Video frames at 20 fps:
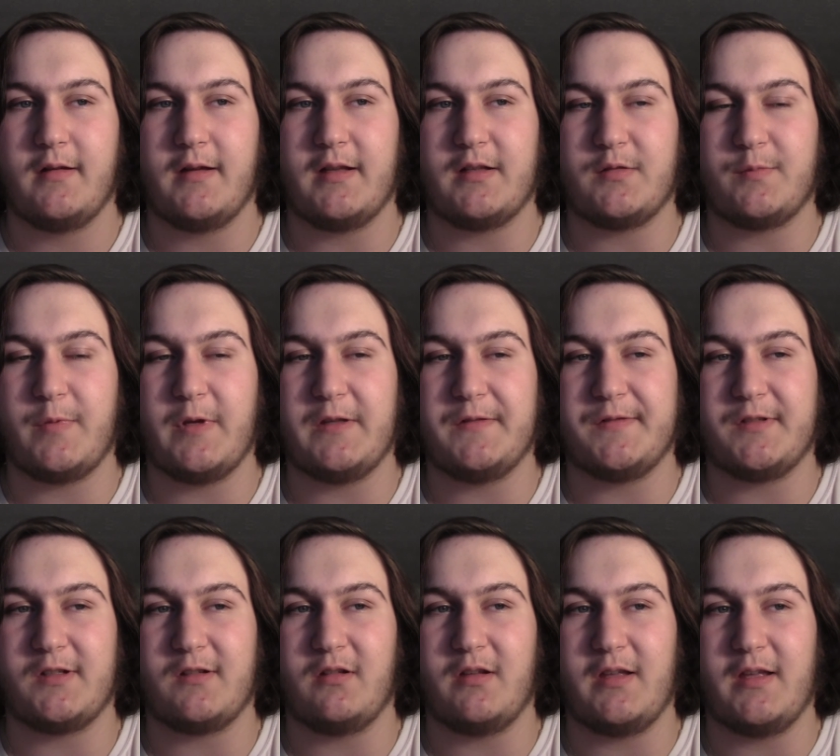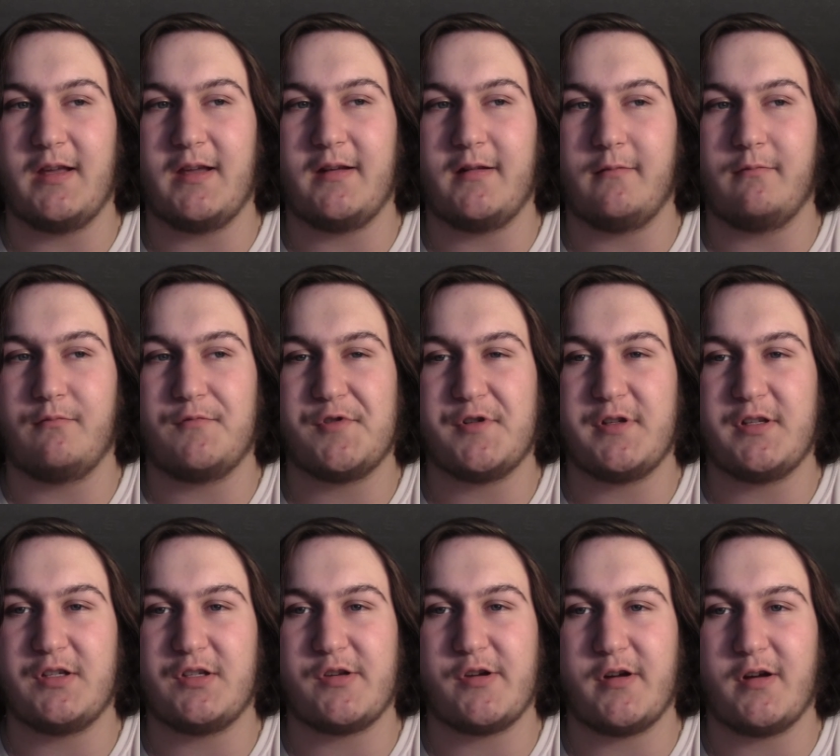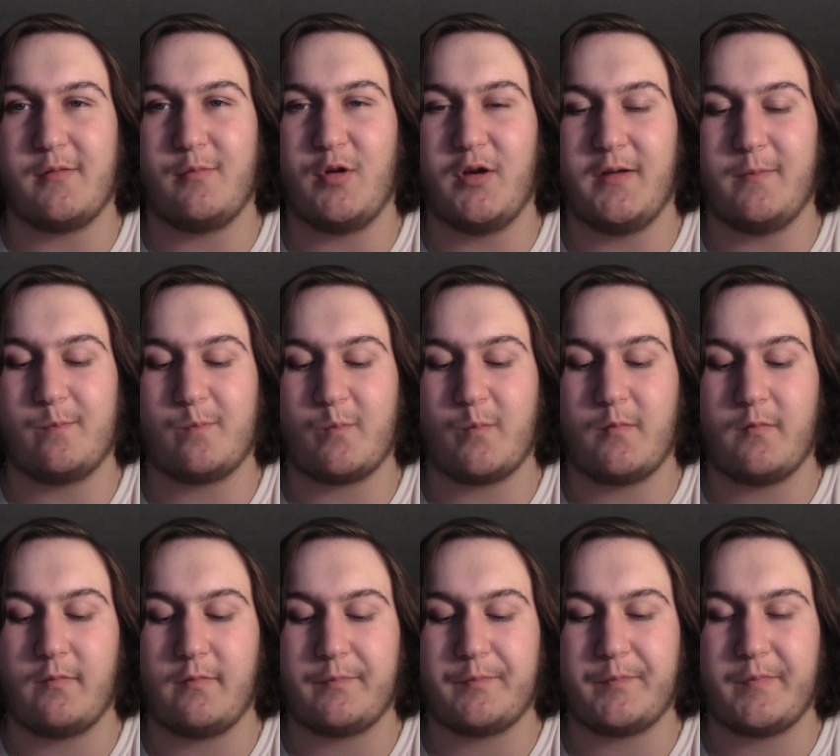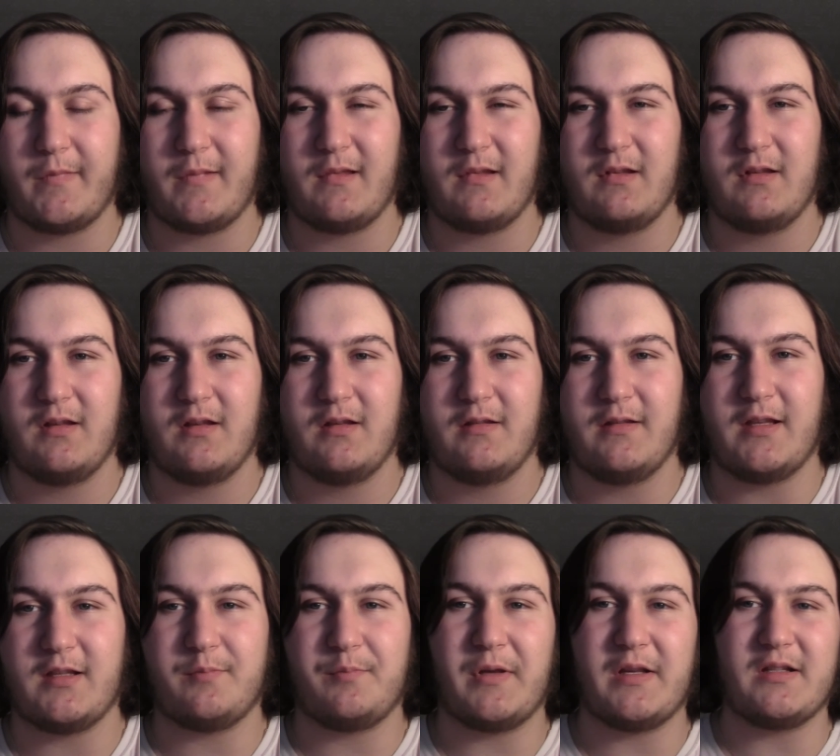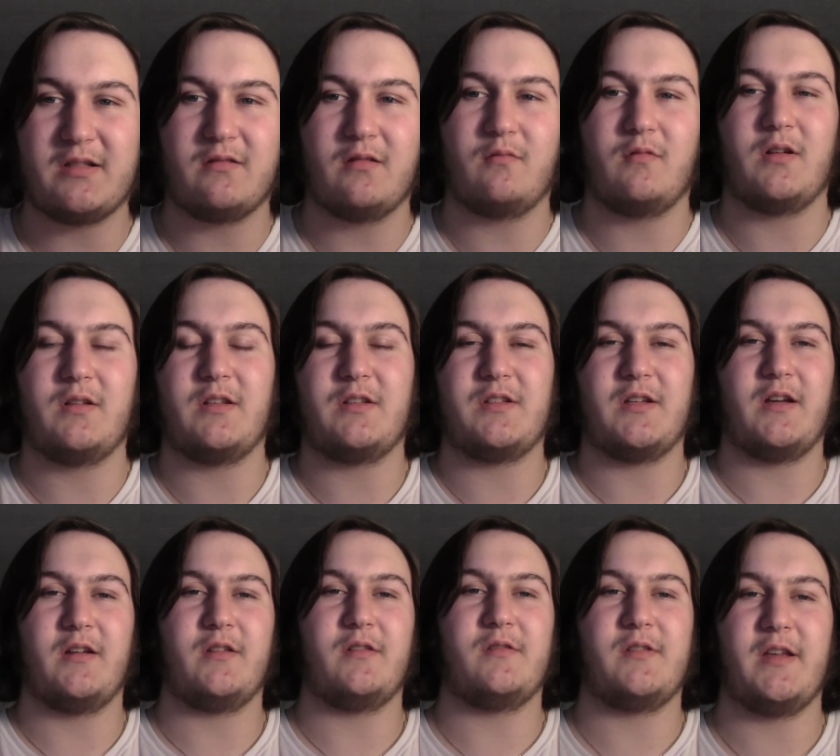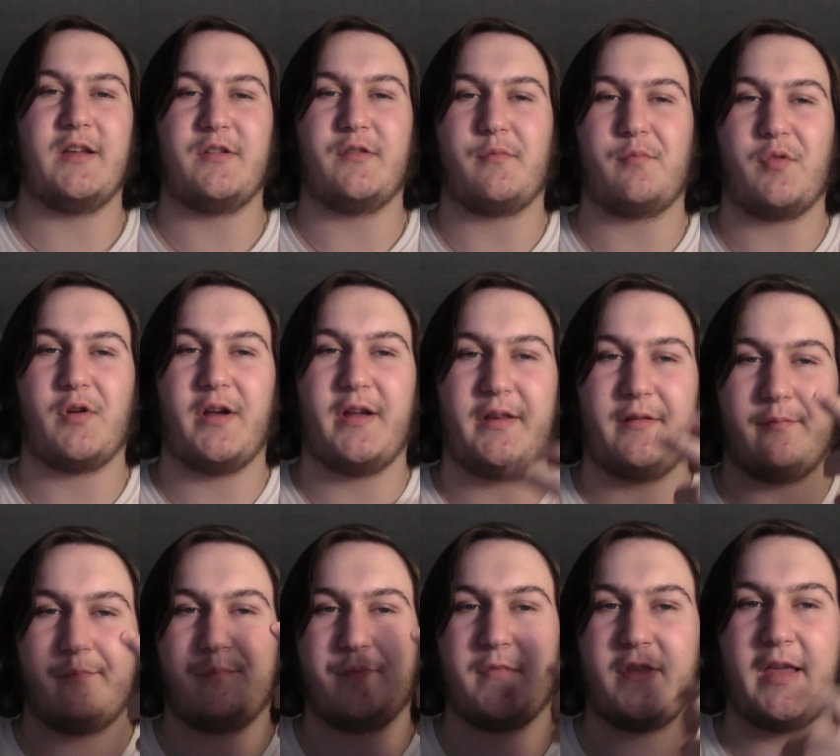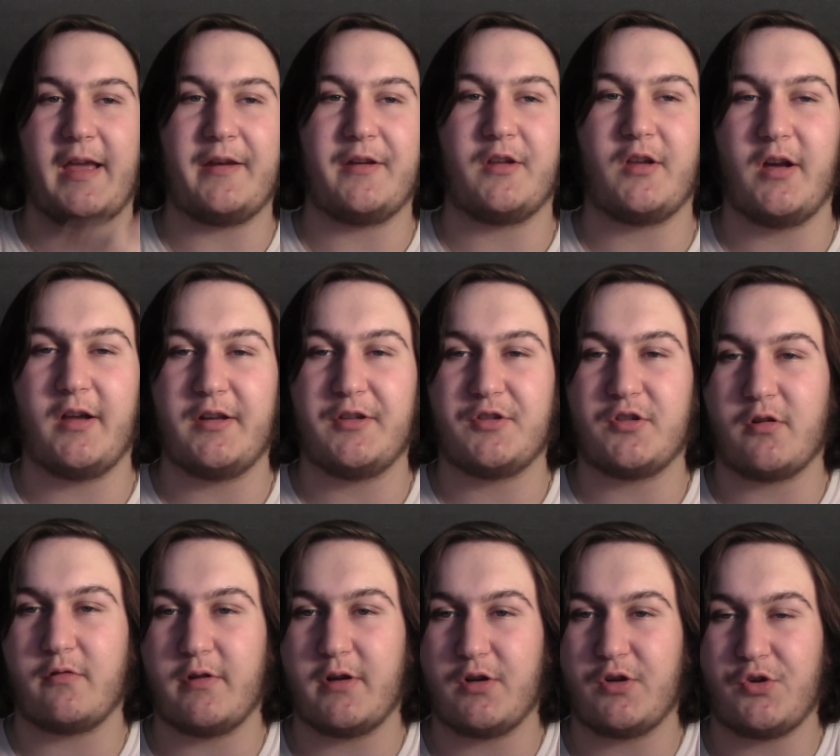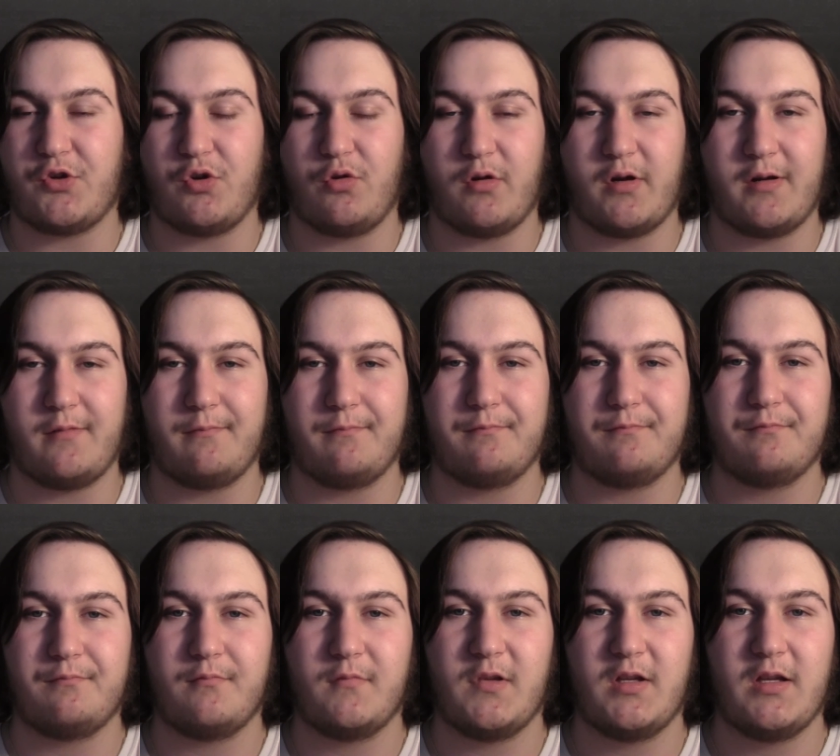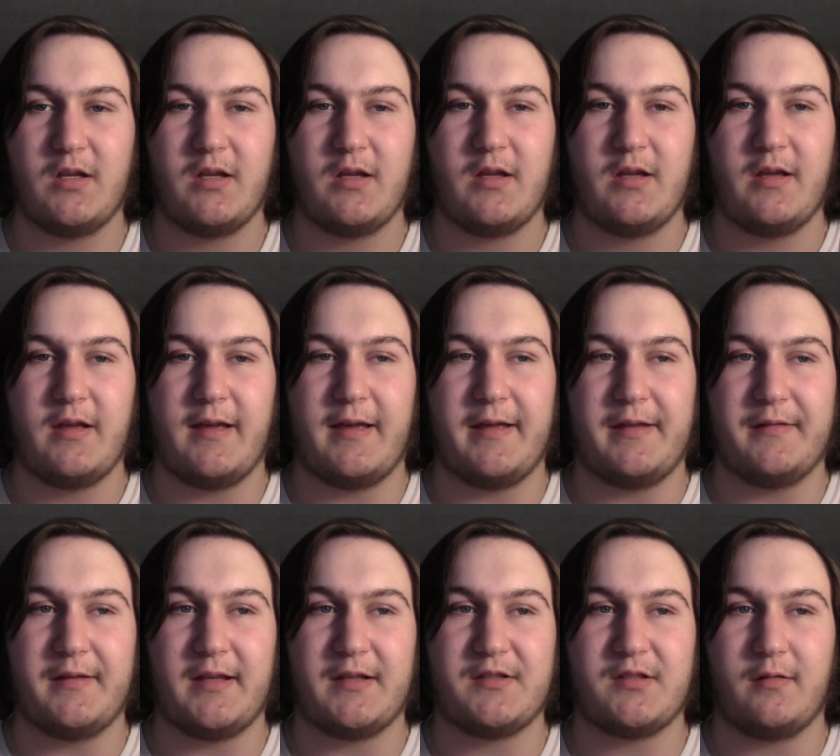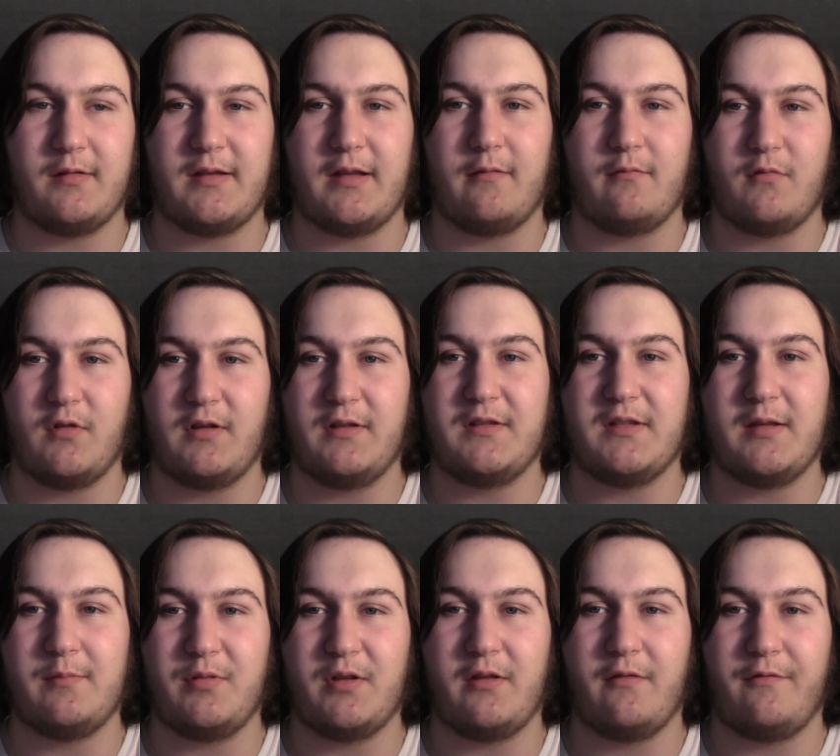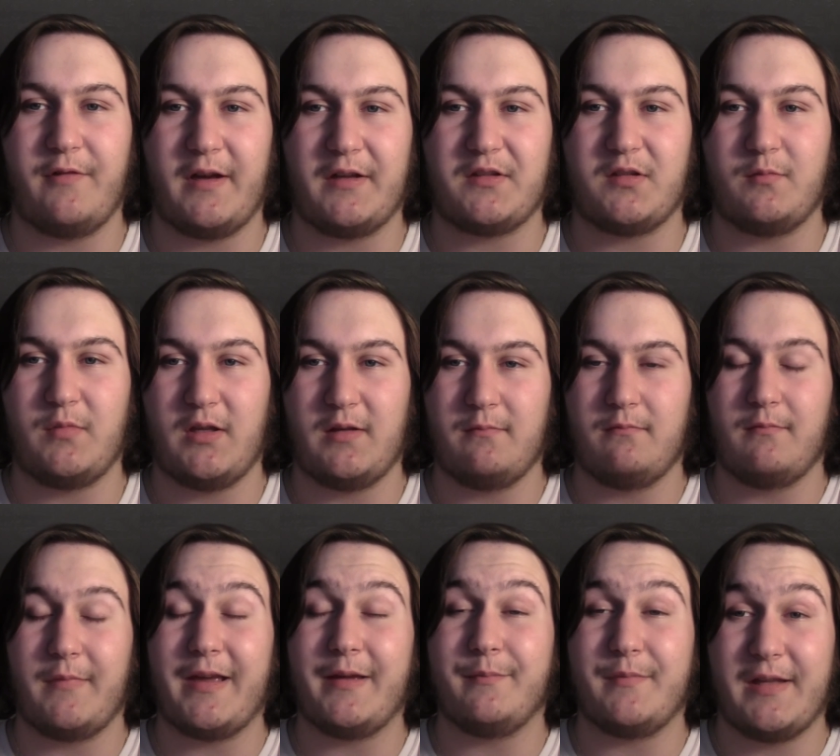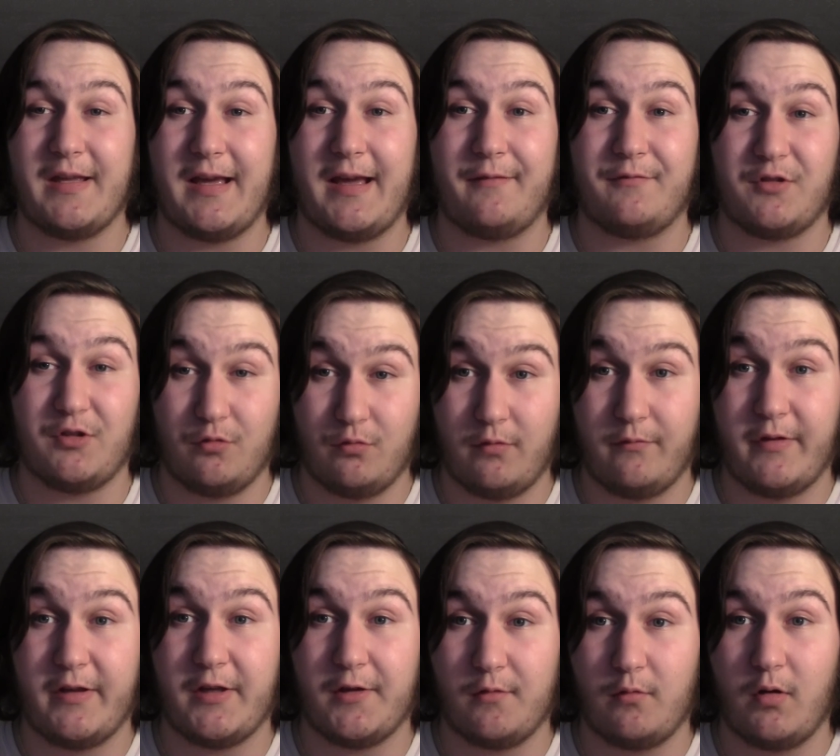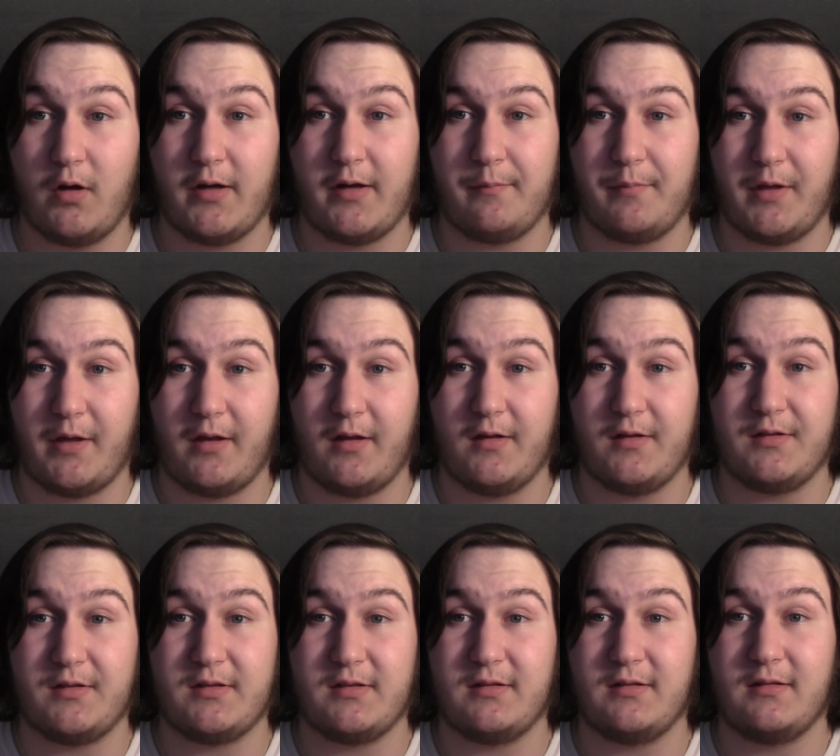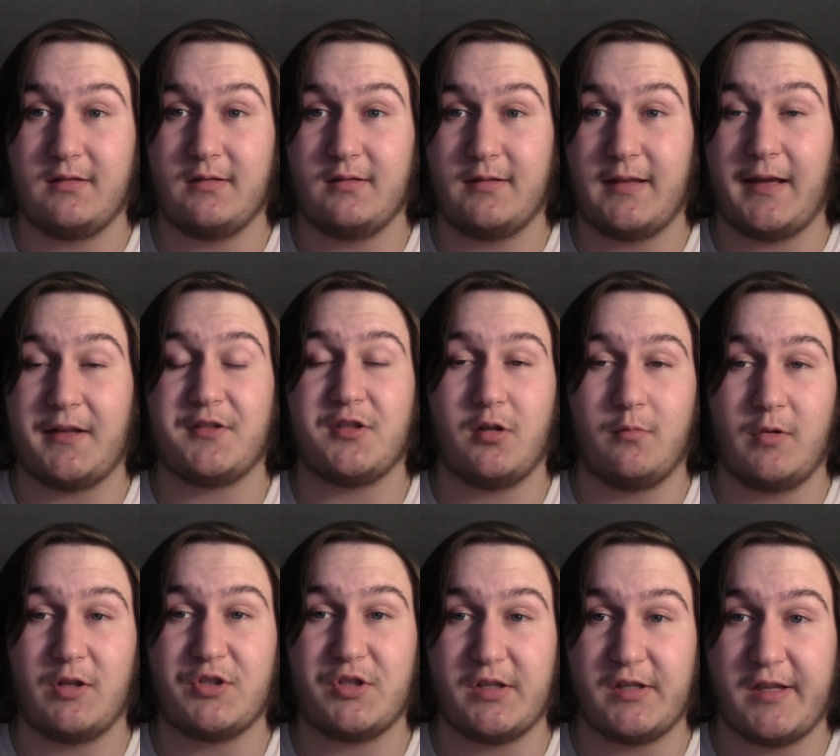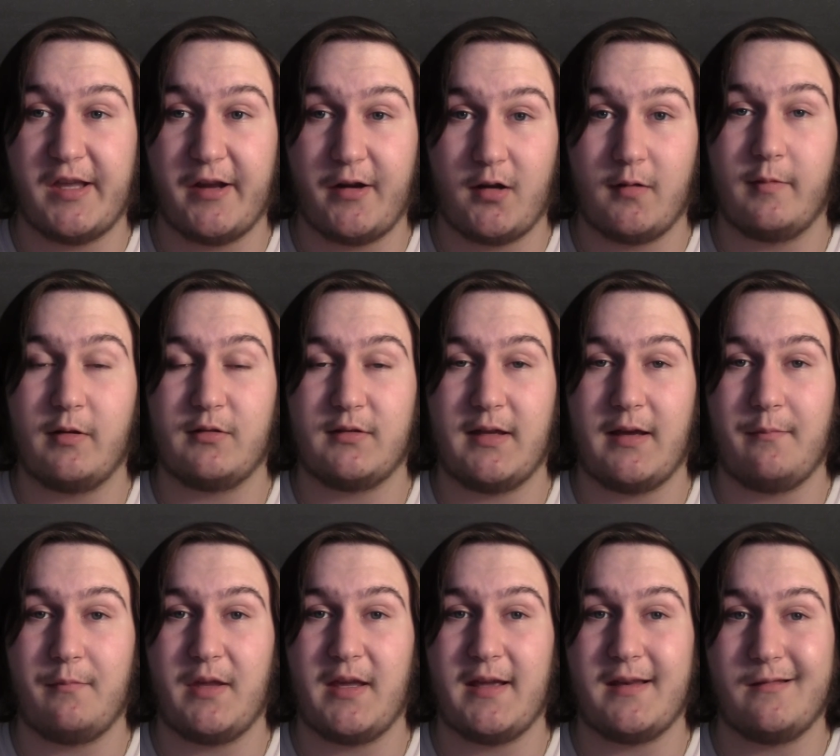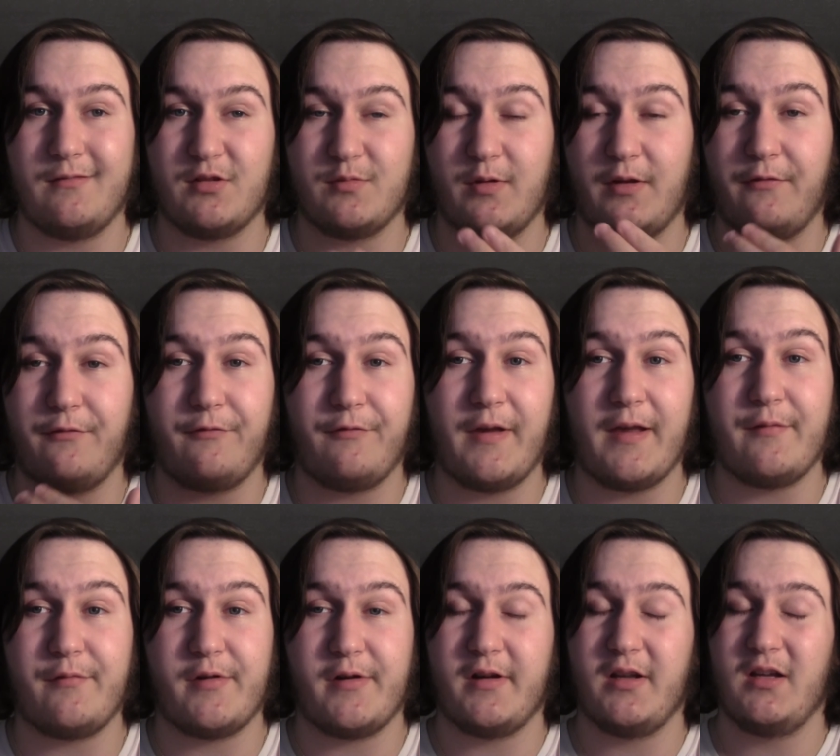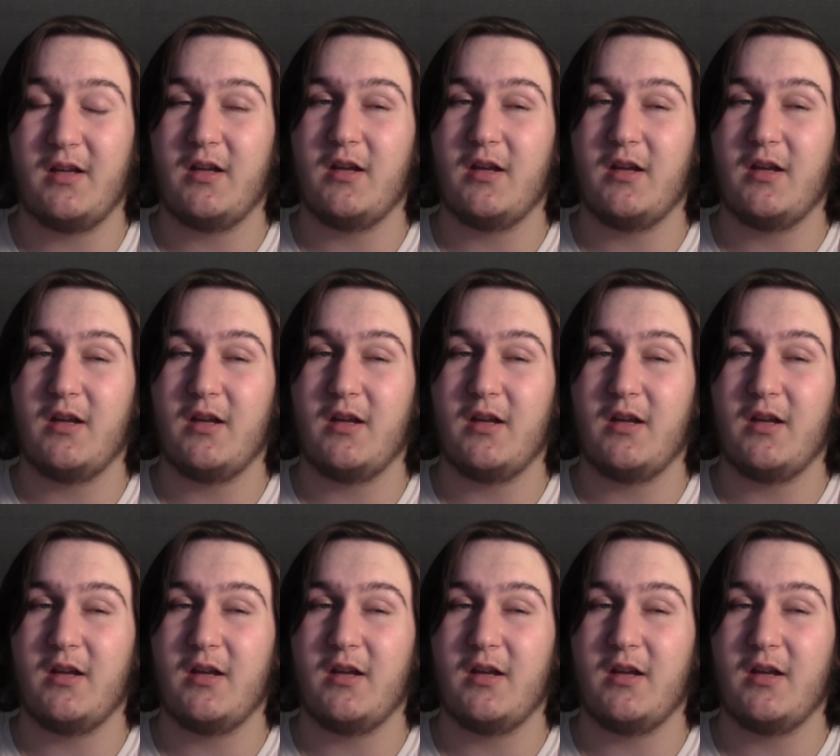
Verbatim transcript: that's basically it, I'm pretty sure, but that's basically what I wanted to tell you. Daniel Bryan, he had to cut his career short, and that's something that really deeply affected me and made me have to do a video on it, because that's how much I cared about that man. He was my favorite